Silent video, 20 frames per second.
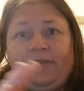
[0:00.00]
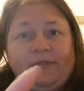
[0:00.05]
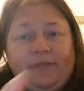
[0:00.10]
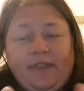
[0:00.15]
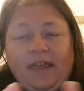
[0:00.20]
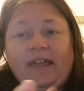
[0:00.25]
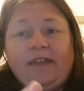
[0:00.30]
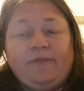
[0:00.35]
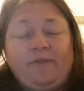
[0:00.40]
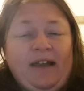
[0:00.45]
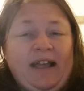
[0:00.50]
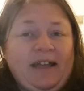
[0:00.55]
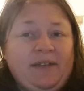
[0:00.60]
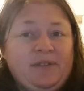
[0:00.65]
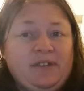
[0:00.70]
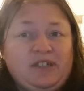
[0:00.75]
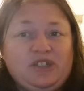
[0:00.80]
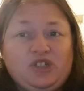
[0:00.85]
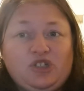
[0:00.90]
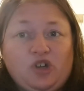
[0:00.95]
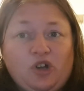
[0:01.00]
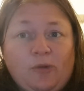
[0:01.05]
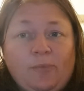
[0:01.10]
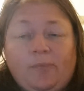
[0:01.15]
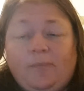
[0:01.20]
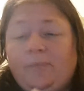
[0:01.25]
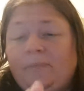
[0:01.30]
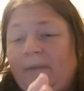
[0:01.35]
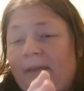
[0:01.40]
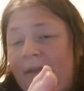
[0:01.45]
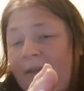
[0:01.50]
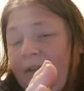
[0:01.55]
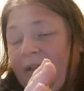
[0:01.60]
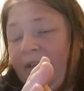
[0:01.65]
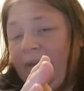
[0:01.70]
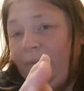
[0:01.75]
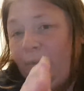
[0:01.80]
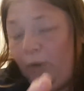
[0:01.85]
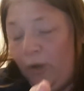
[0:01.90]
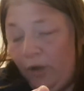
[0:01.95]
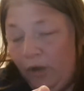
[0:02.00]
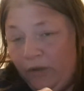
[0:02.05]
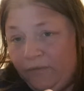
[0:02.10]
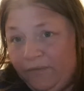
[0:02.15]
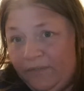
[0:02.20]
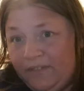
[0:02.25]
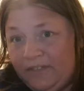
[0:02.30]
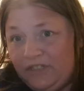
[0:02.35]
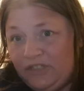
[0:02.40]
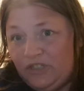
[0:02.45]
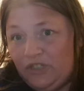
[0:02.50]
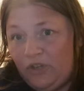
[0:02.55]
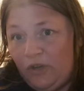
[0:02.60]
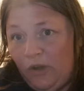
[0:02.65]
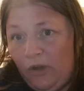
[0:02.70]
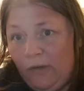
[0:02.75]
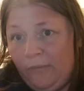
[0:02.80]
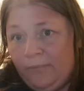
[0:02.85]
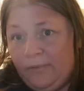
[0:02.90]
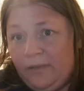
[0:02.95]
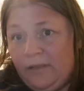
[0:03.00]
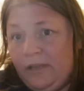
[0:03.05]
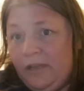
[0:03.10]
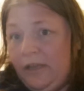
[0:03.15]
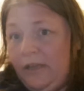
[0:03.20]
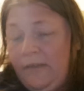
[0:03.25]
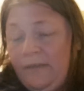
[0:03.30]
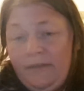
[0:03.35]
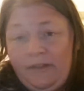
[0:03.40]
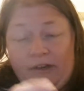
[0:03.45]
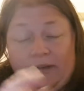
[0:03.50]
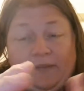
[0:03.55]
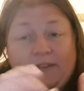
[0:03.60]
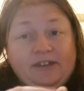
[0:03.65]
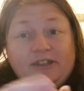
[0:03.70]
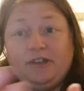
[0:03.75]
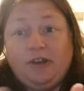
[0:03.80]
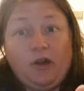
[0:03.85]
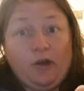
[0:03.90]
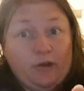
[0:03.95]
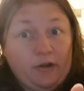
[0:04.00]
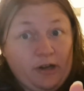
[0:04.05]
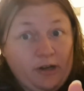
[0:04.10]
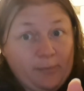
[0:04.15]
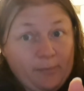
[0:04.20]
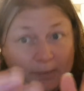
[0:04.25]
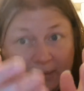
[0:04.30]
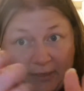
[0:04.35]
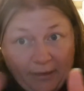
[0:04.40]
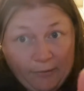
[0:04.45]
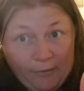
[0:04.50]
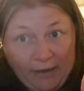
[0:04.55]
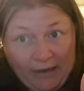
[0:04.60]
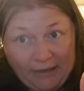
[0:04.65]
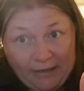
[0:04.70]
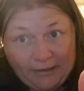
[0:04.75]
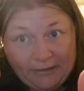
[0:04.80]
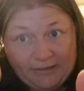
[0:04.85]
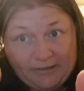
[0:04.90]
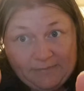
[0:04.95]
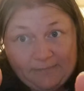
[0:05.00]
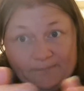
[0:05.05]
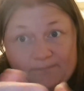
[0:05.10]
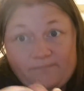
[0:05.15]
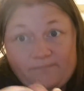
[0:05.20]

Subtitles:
they ran this shop, they worked this shop, they didn't own it, but they ran it.